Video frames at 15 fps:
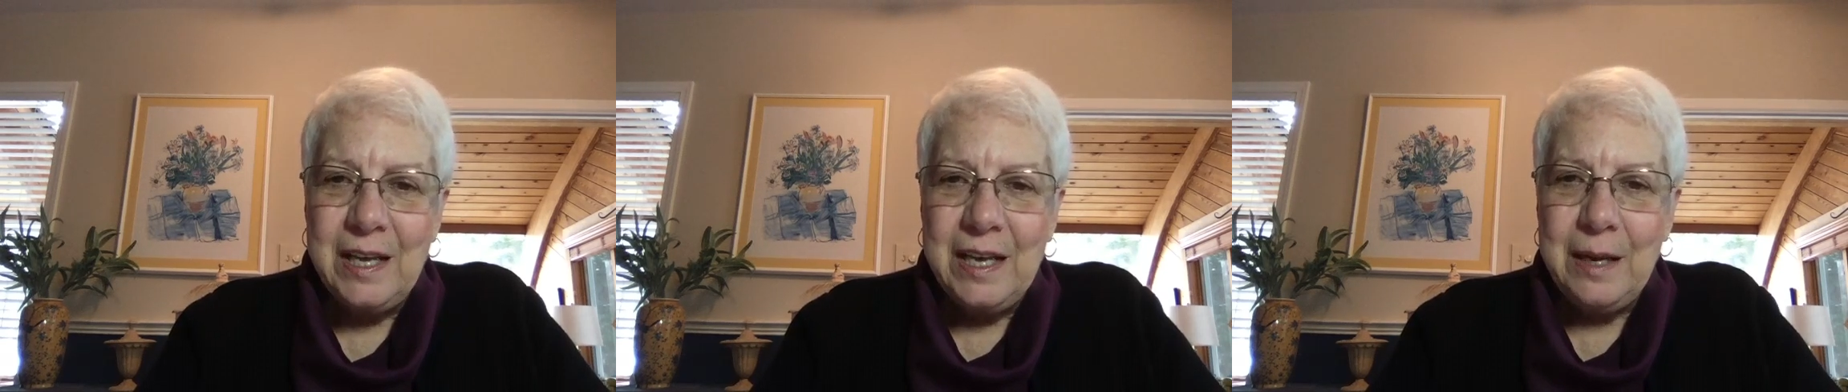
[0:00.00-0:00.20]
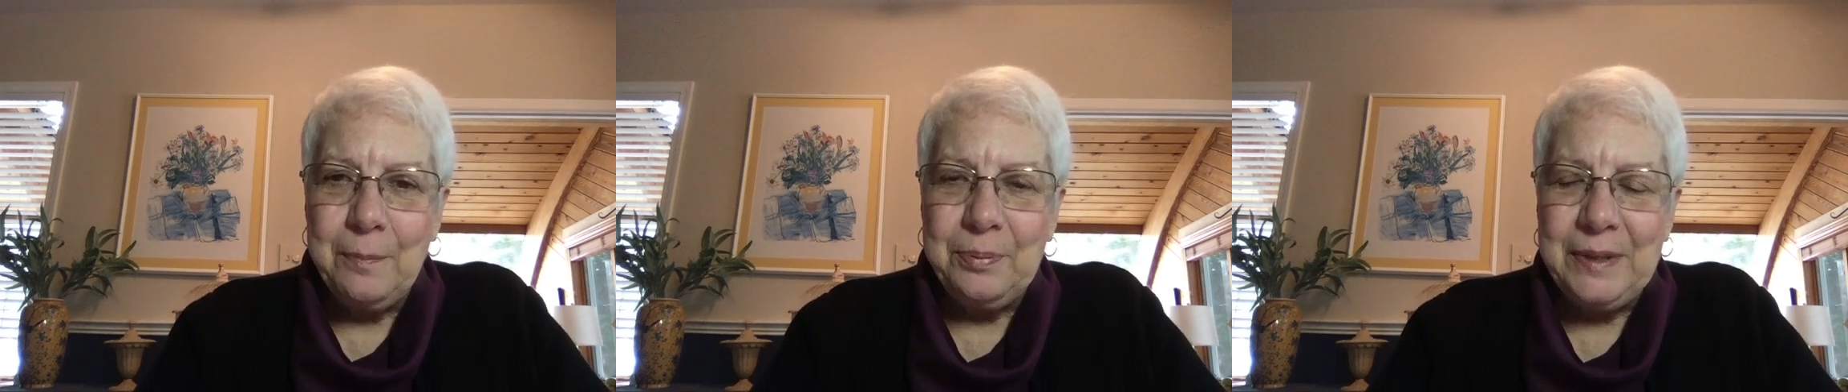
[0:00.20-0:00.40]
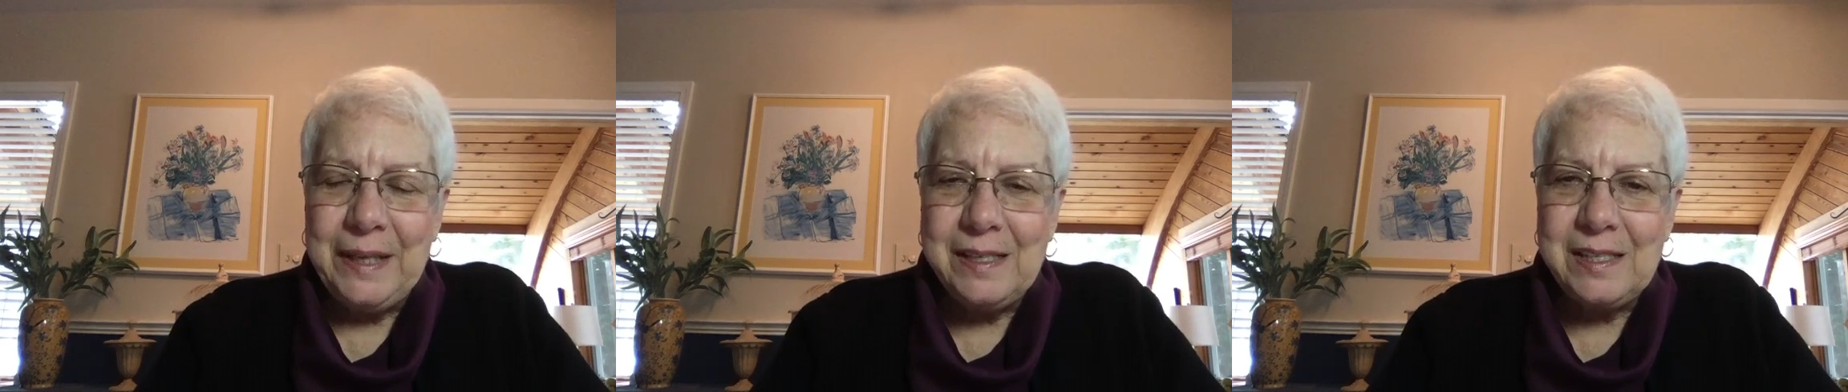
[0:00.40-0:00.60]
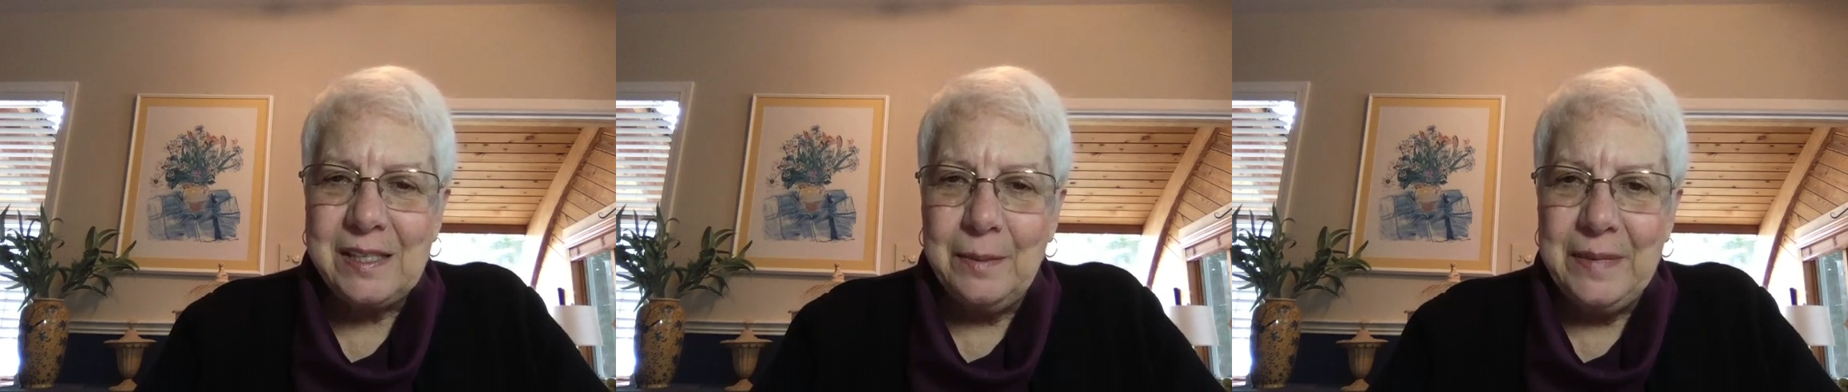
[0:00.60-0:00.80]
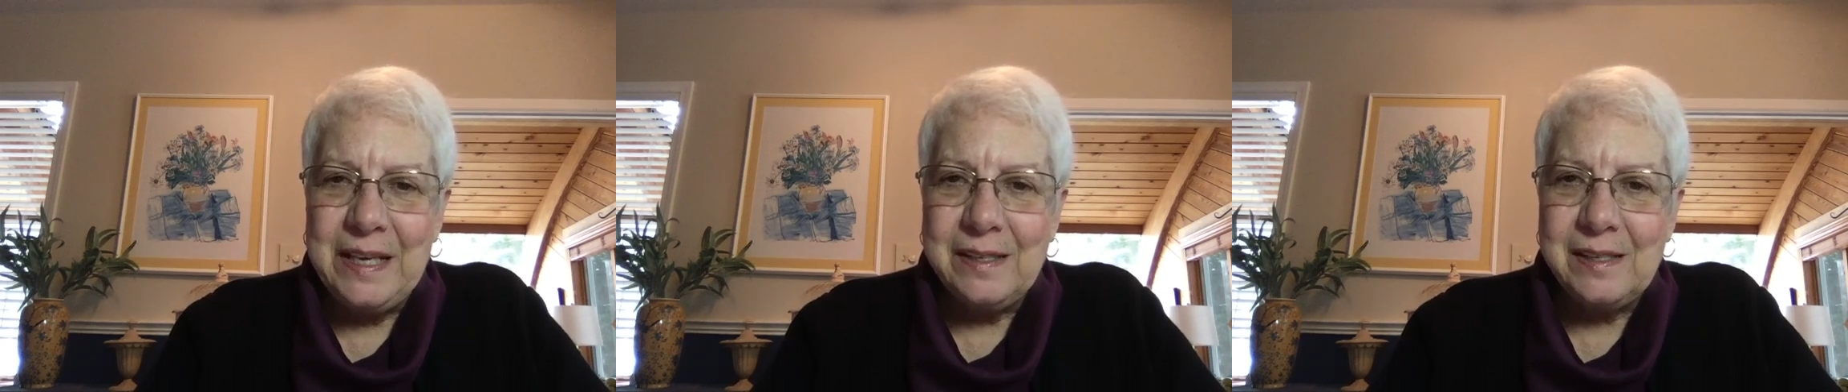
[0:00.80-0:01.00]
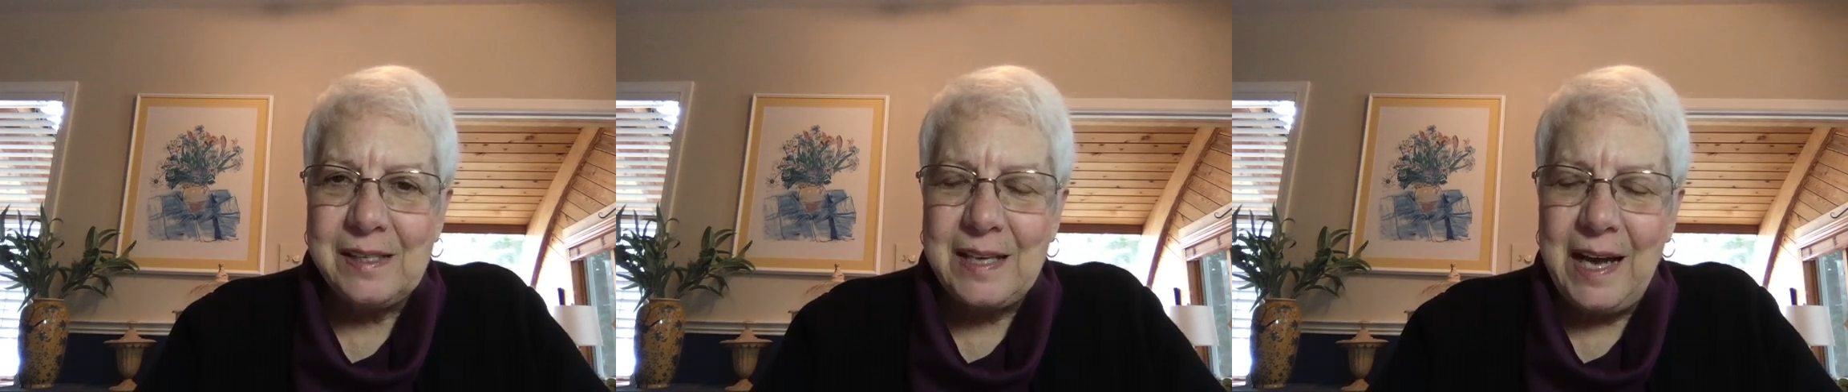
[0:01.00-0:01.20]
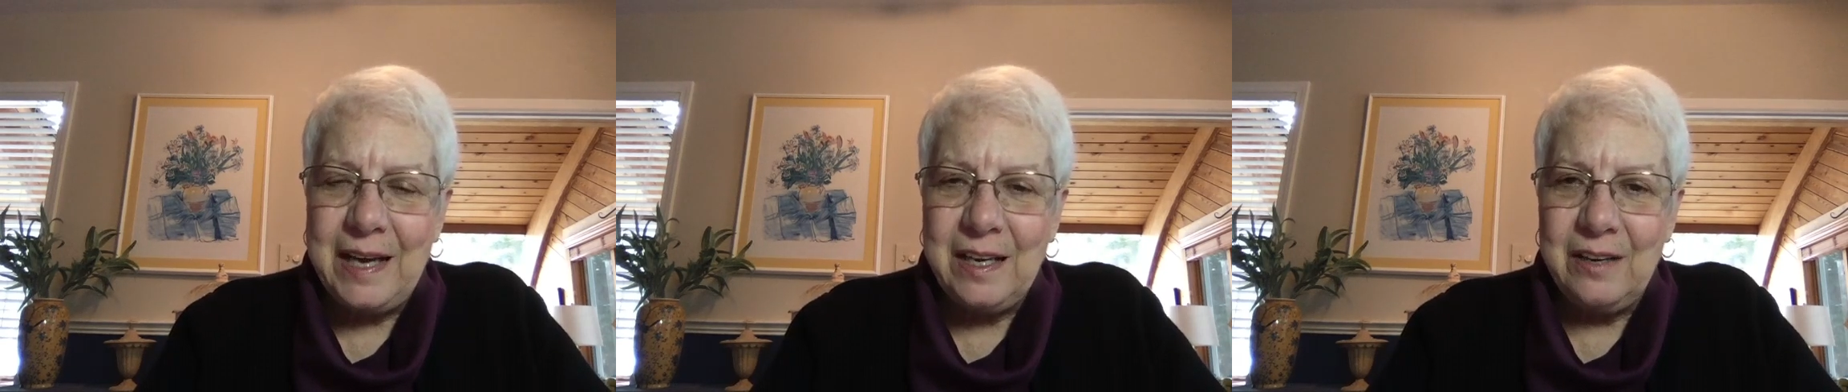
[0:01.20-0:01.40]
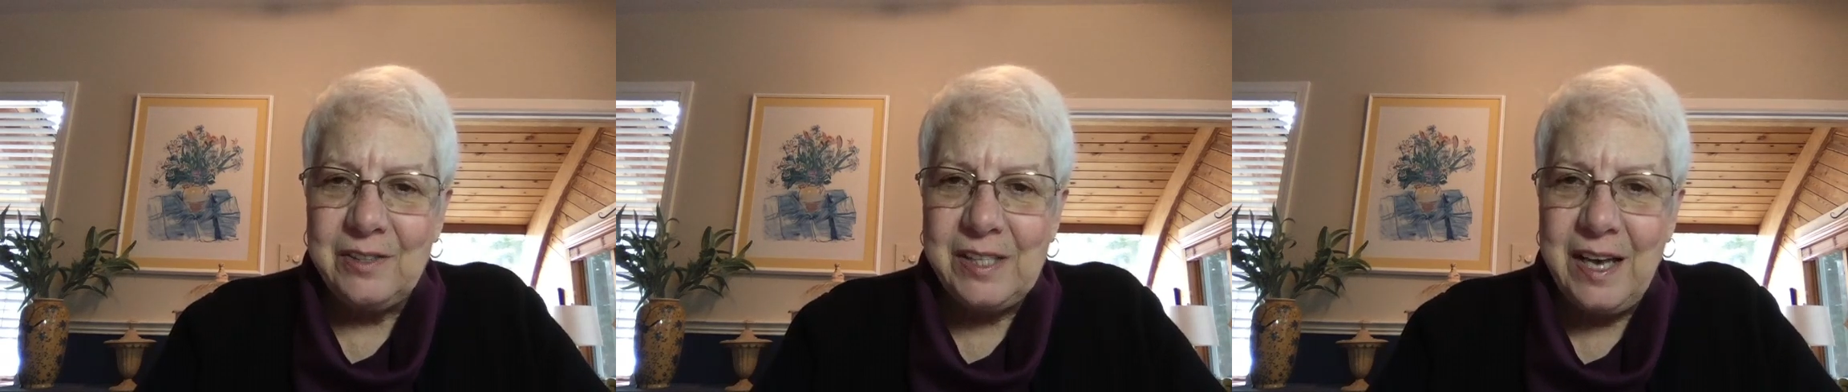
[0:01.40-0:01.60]
and place them inside
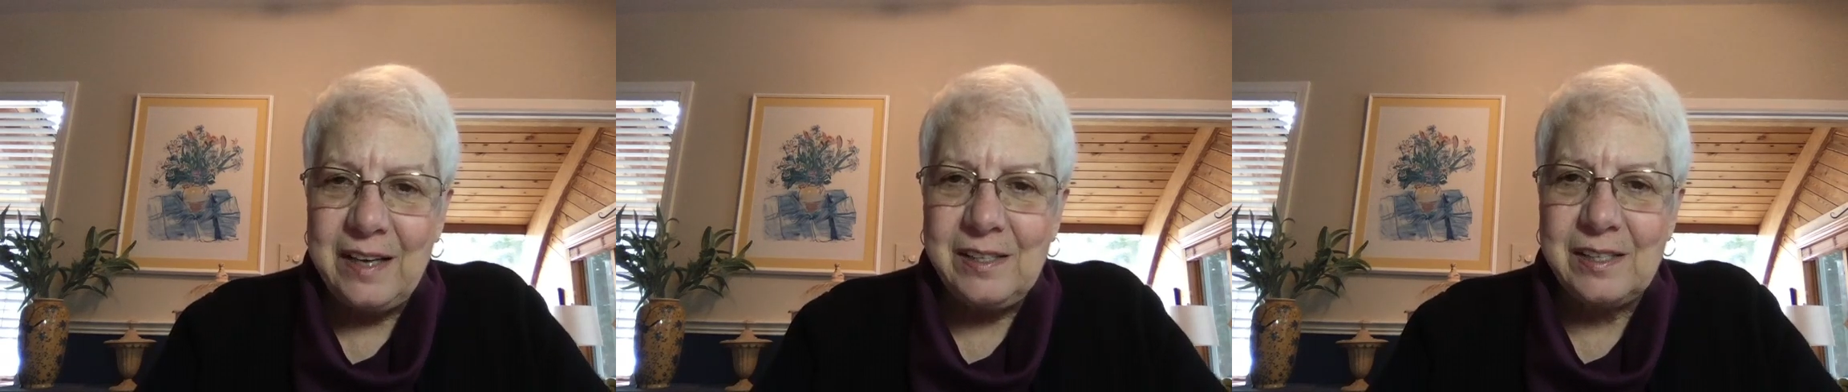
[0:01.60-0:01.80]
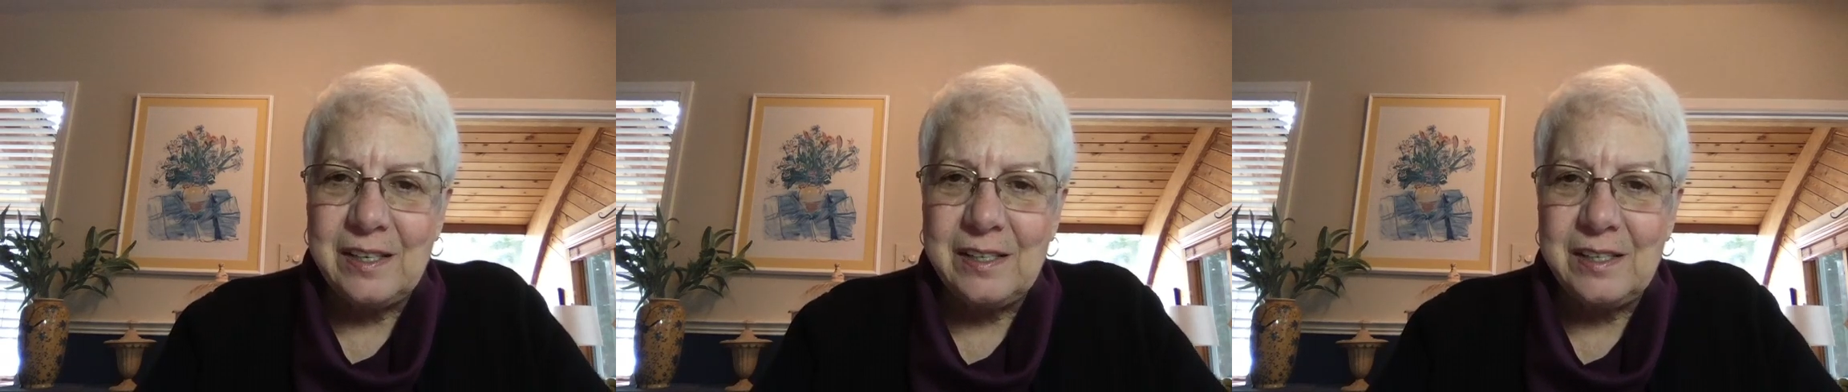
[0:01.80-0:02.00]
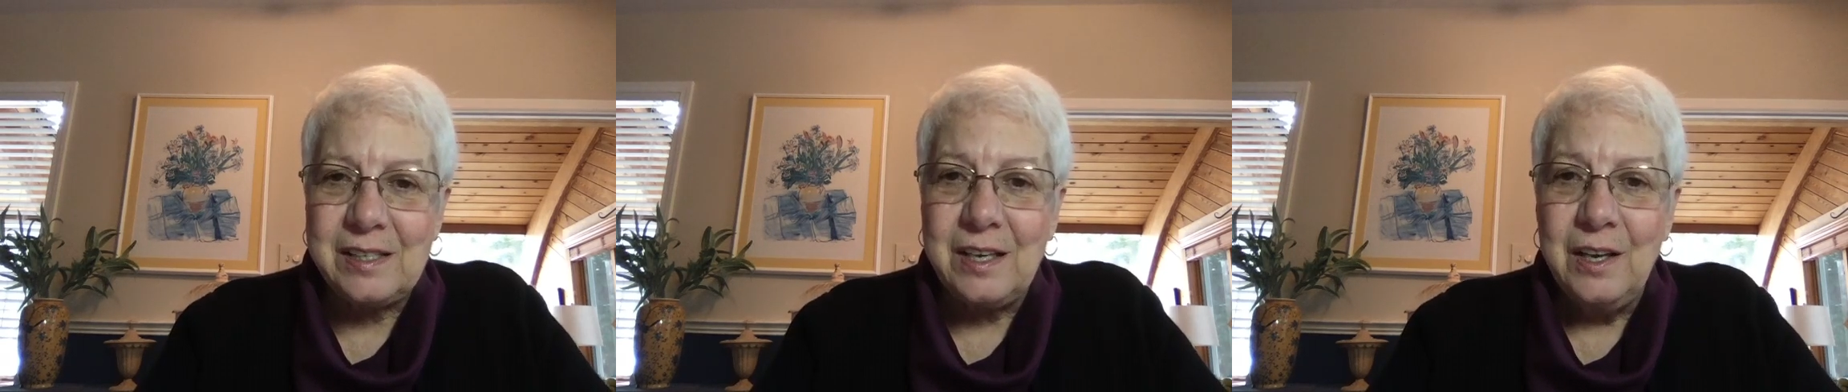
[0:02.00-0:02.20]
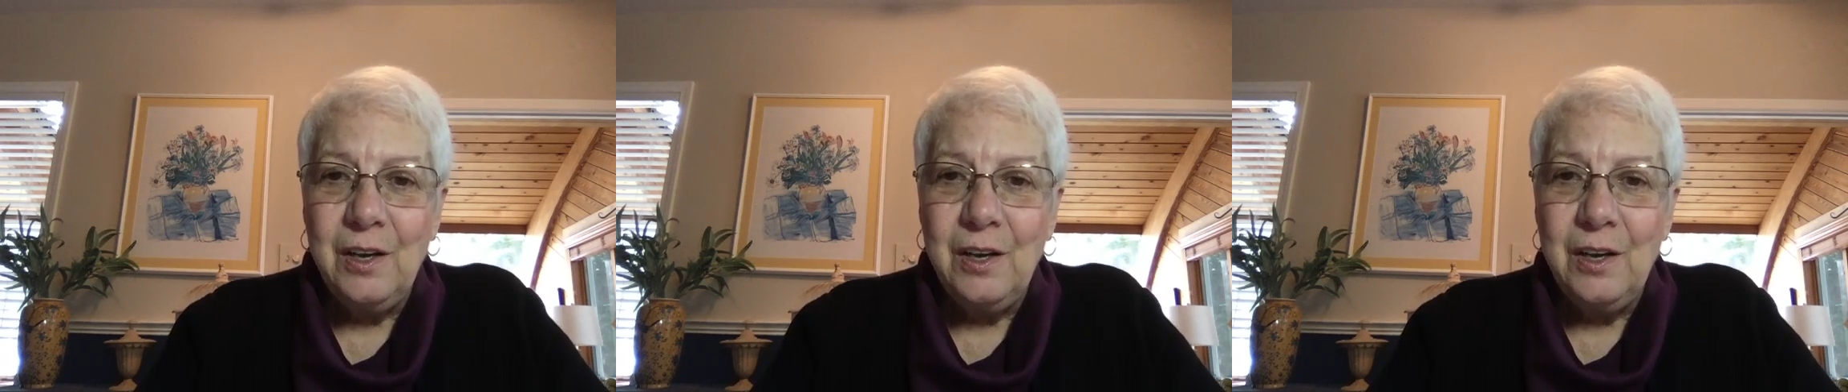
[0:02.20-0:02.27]
of Texas,